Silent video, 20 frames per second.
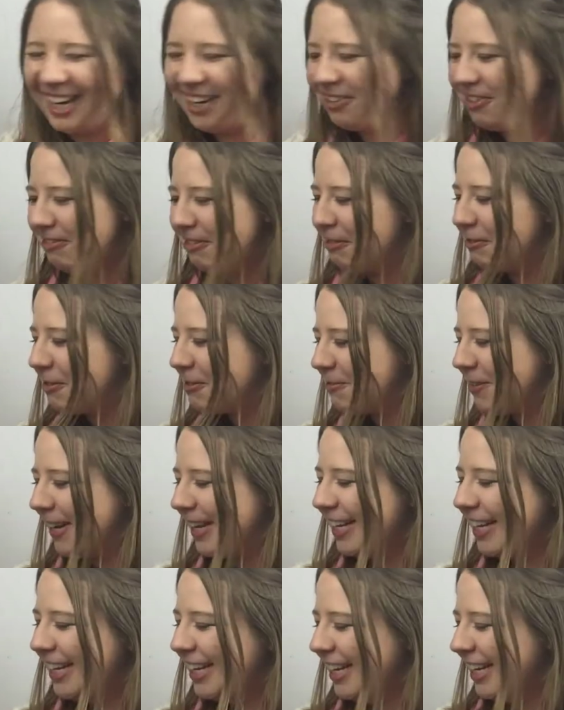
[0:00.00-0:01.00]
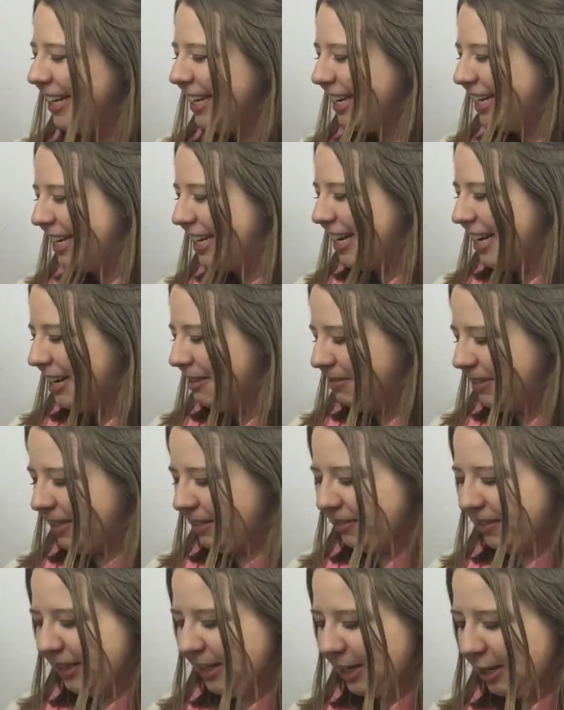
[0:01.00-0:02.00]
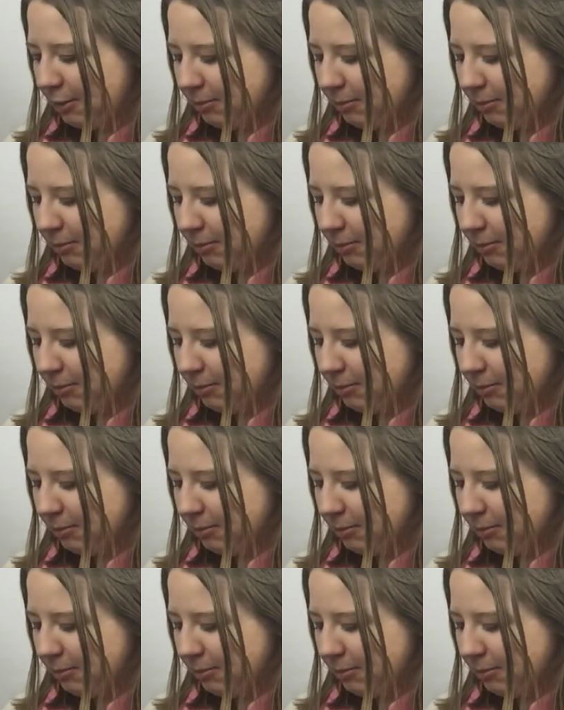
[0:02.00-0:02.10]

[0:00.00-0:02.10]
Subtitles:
I don't remember, but it definitely